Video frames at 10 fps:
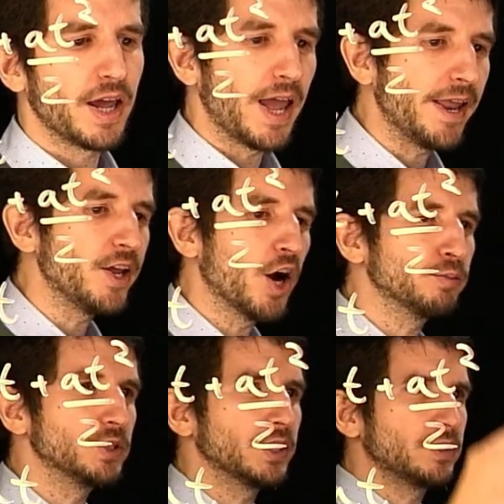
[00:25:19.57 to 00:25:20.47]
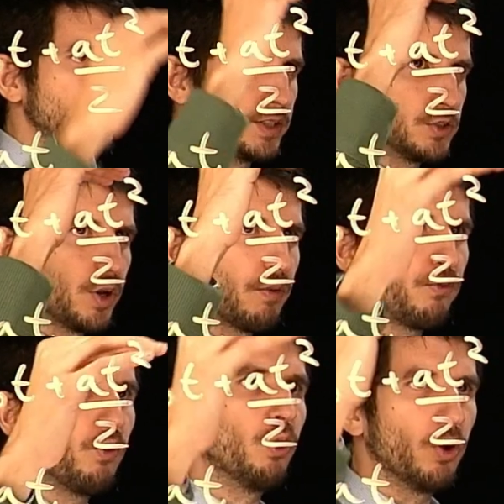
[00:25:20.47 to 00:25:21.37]
Any object is going to
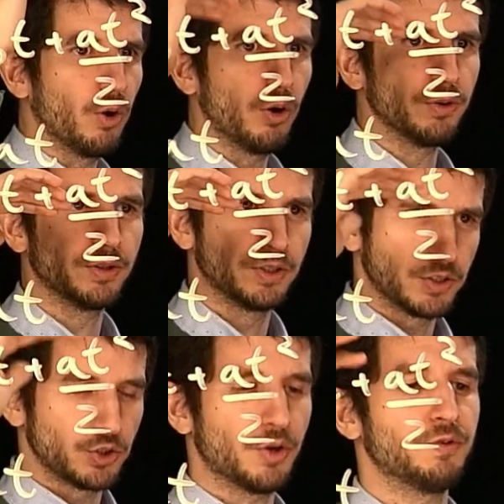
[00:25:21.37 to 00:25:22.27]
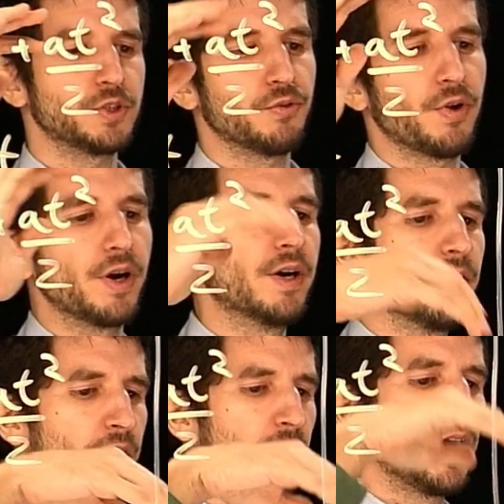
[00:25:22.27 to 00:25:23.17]
fall on surface of Earth
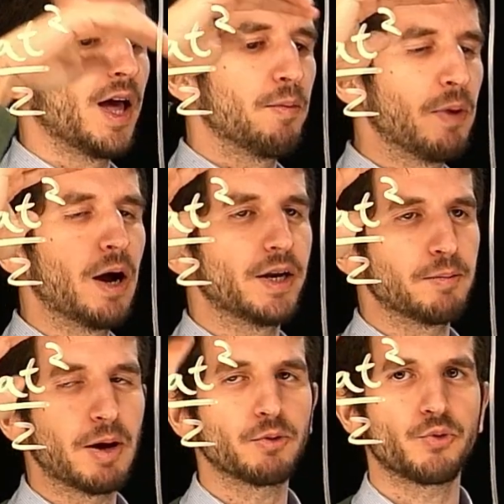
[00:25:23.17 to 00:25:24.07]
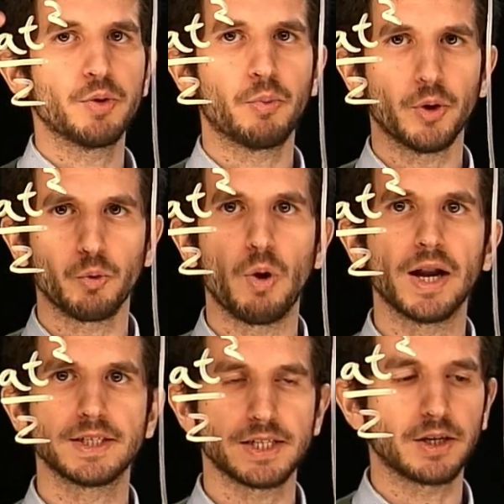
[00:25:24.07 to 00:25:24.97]
in about
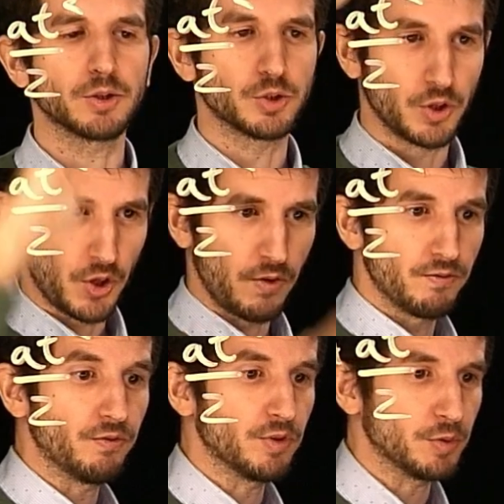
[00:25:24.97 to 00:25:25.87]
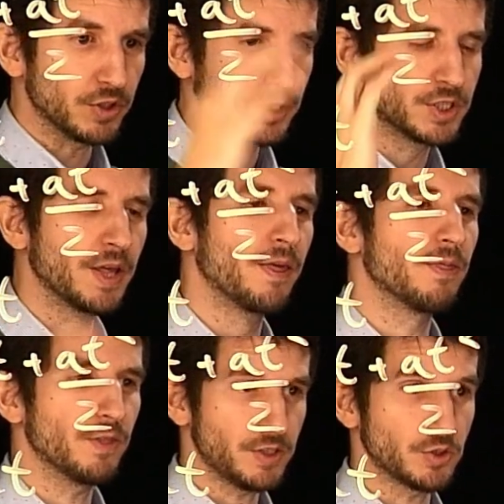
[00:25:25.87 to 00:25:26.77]
3.1 seconds, 50 meters.
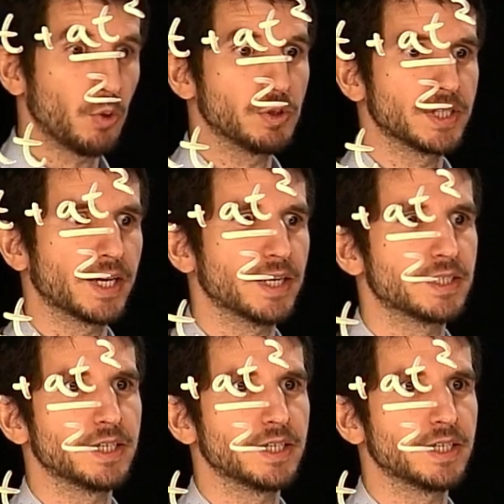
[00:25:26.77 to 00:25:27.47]
This is always the case.